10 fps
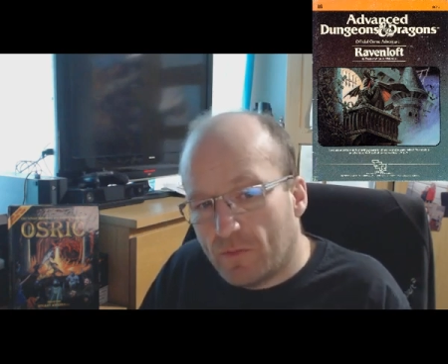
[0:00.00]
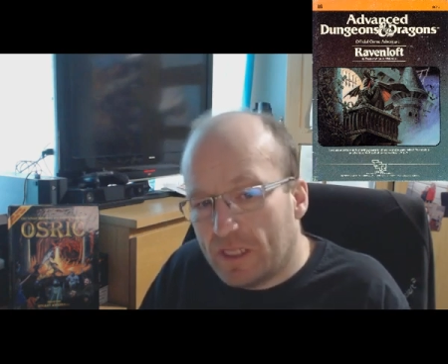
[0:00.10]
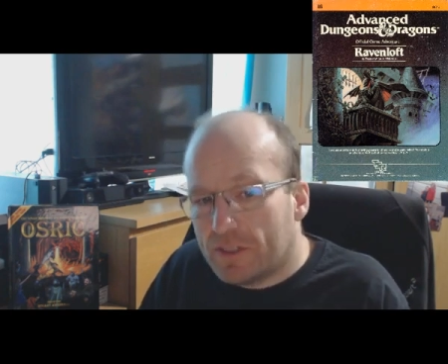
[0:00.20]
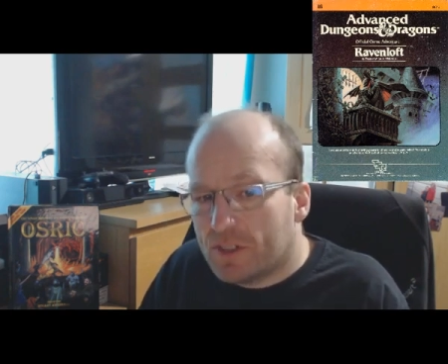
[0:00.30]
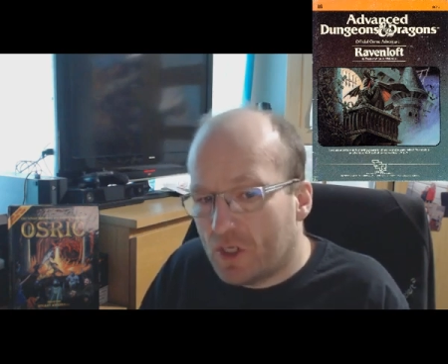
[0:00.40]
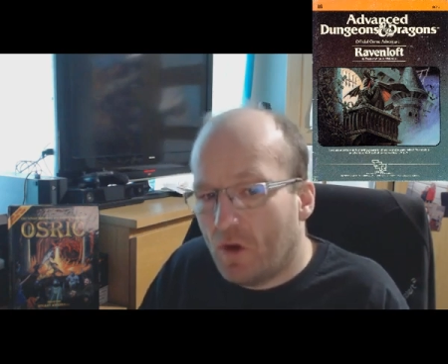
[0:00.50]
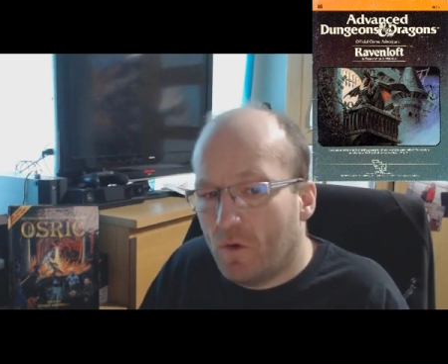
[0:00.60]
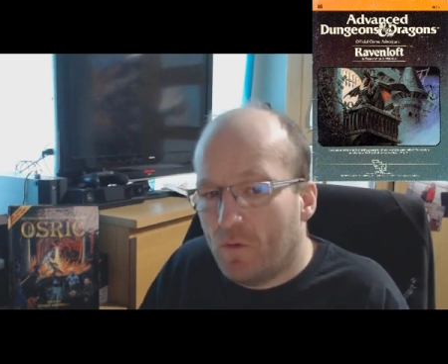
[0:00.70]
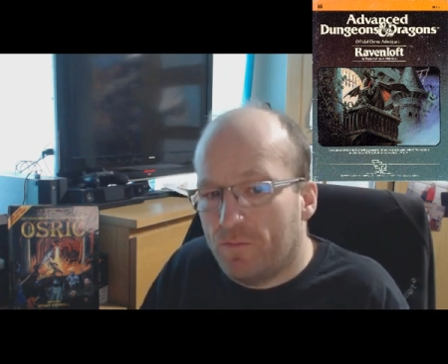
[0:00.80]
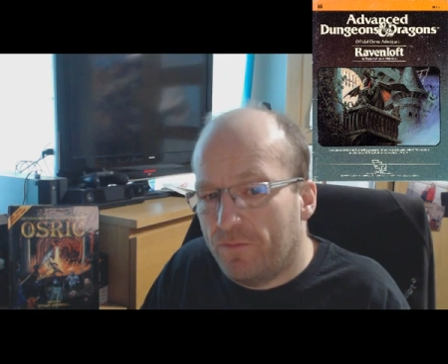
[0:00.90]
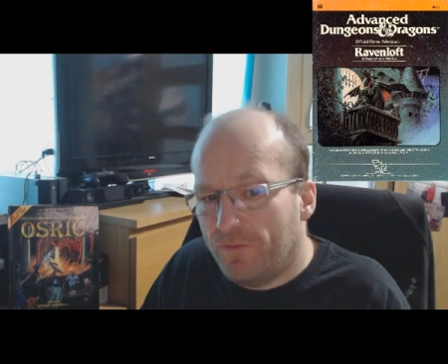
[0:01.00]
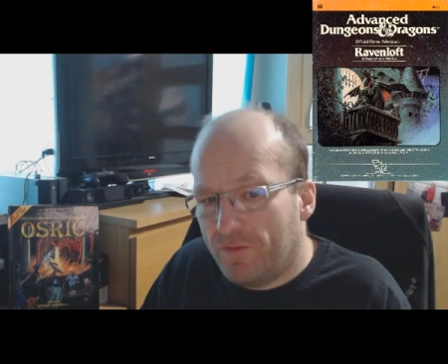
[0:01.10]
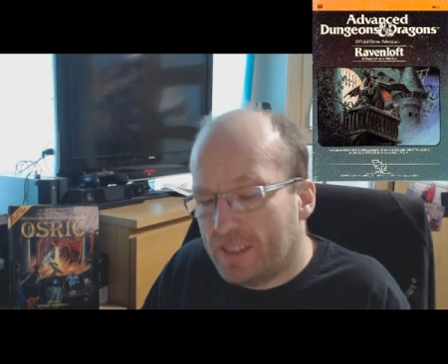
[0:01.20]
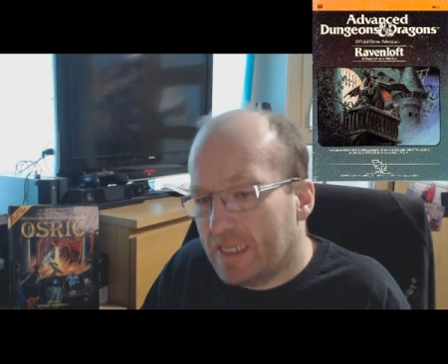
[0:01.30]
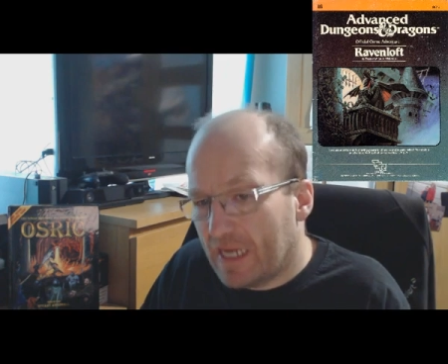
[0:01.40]
with its tone
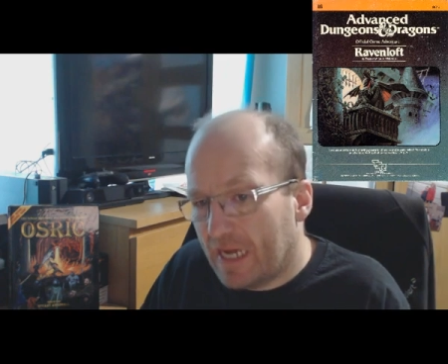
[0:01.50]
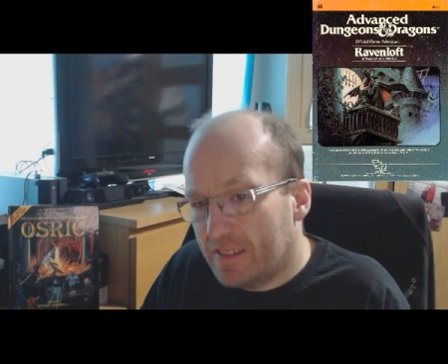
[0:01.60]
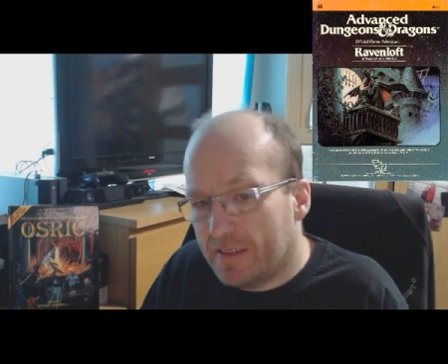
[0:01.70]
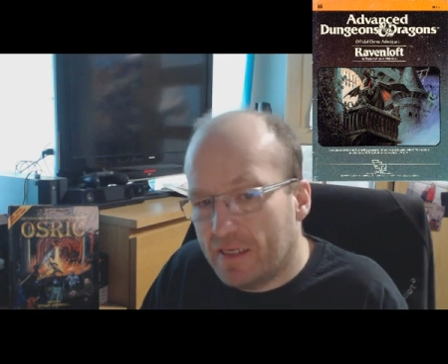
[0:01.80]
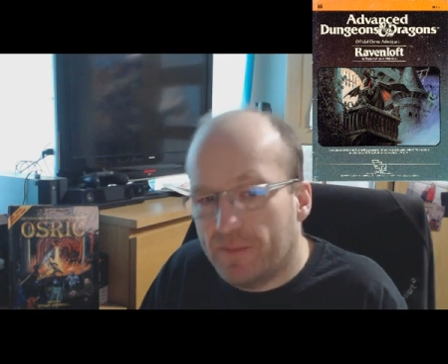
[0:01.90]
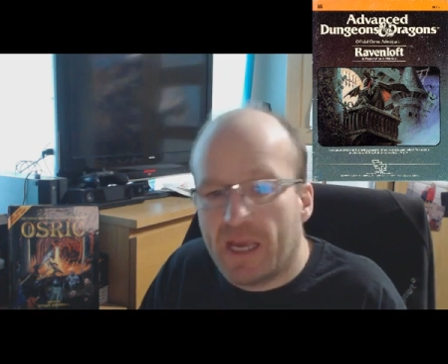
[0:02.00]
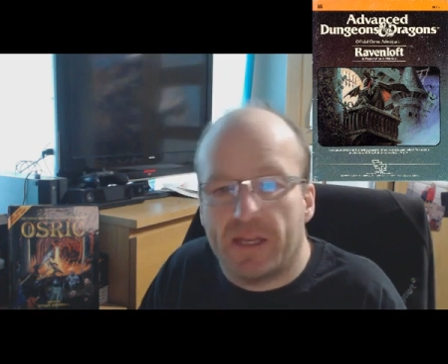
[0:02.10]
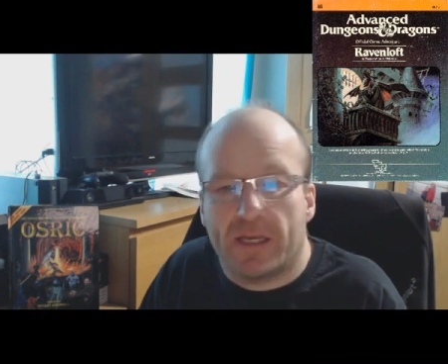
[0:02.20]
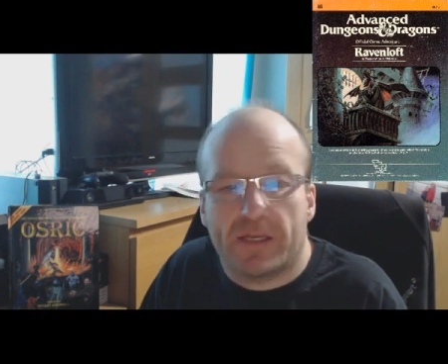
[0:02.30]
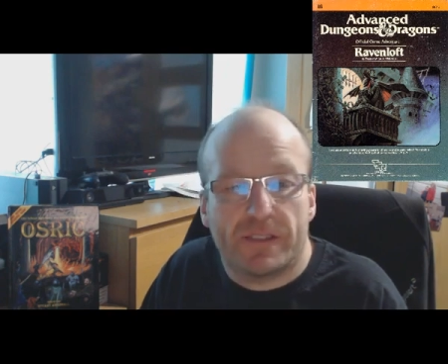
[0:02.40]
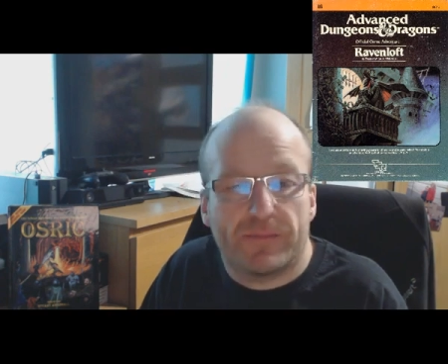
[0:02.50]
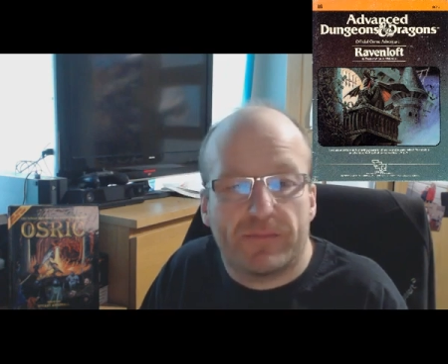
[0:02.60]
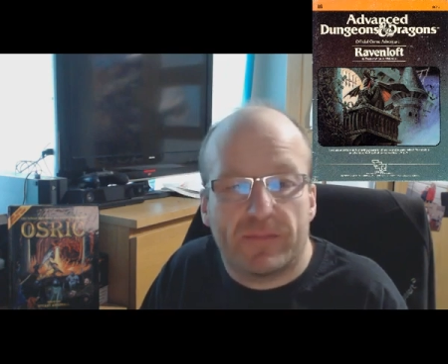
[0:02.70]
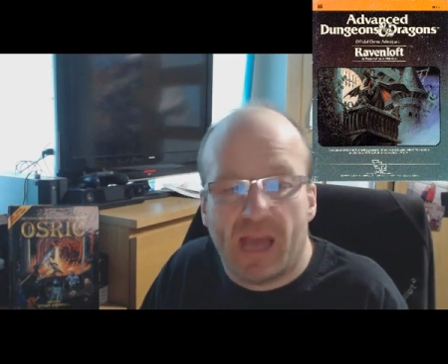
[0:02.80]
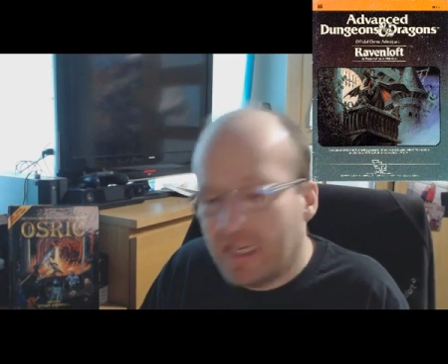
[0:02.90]
fitting AD&D mechanics
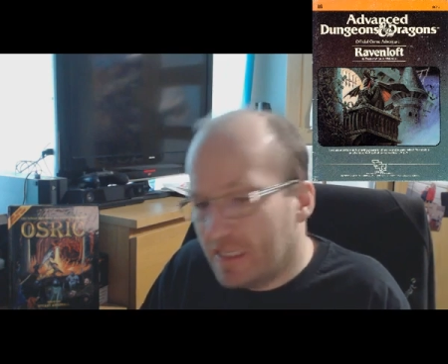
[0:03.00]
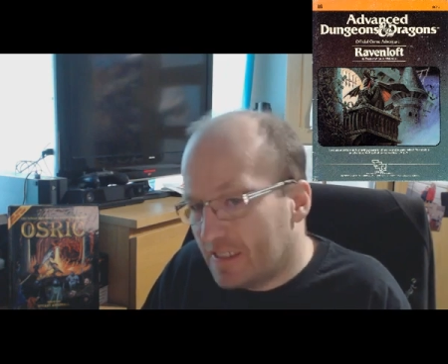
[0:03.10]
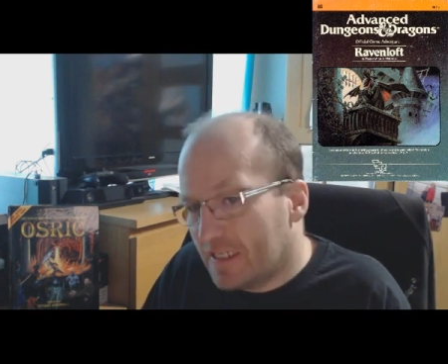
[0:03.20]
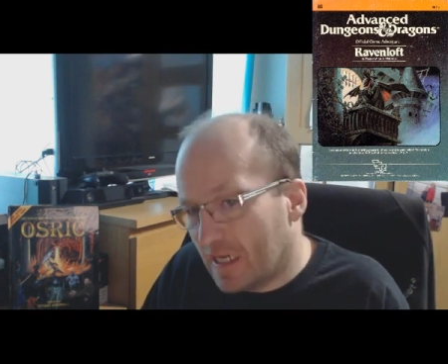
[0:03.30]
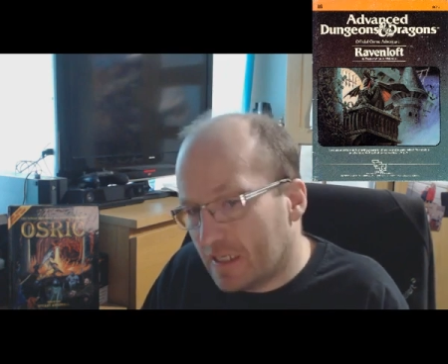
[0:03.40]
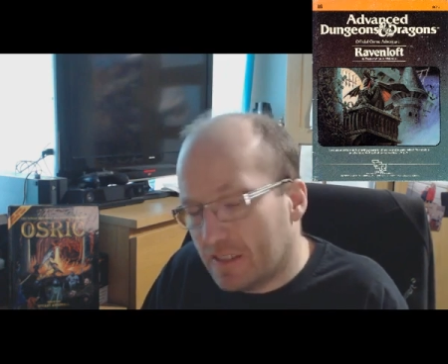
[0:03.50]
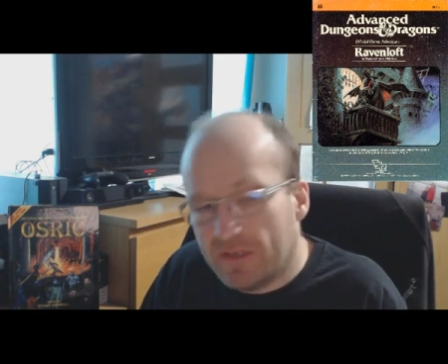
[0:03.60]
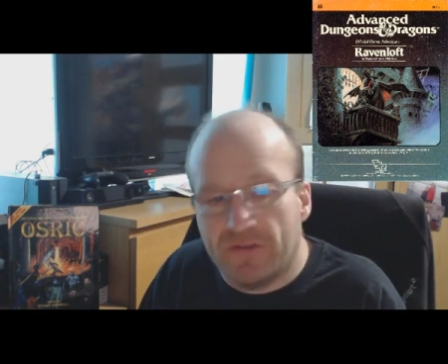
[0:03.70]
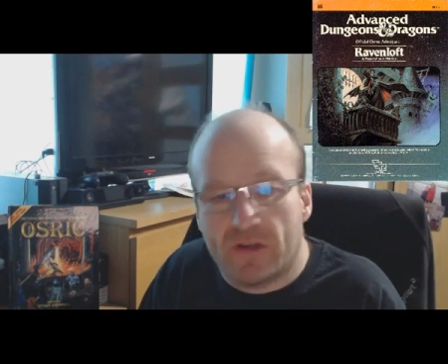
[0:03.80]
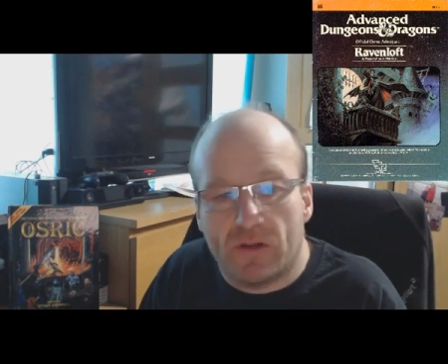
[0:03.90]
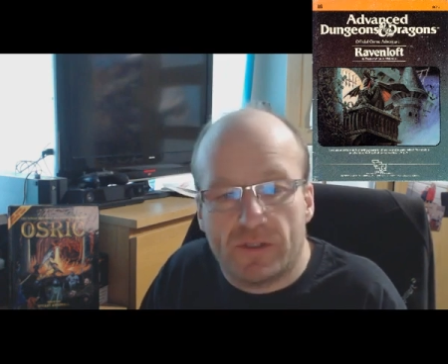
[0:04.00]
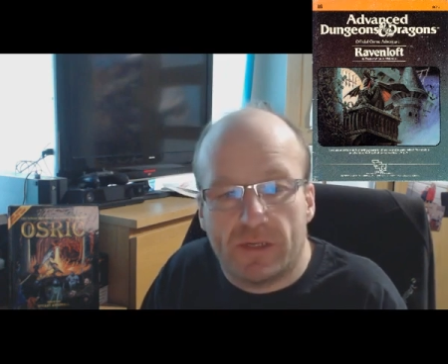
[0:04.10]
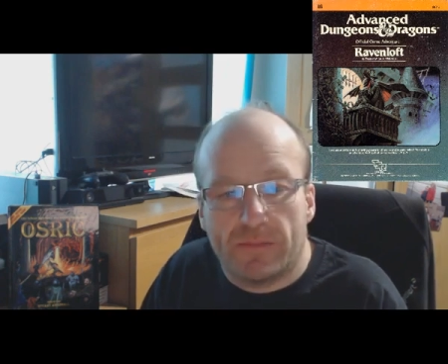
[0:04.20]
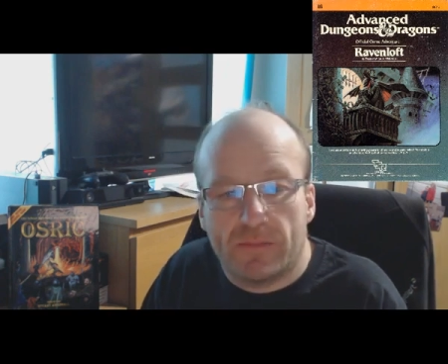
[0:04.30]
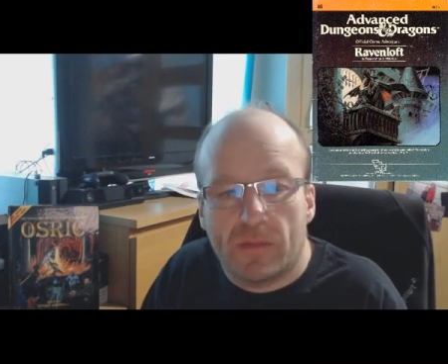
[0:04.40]
and its excessive
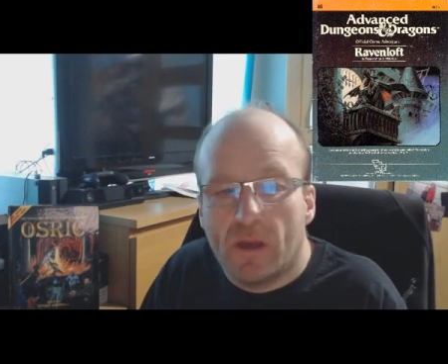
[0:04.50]
difficulty.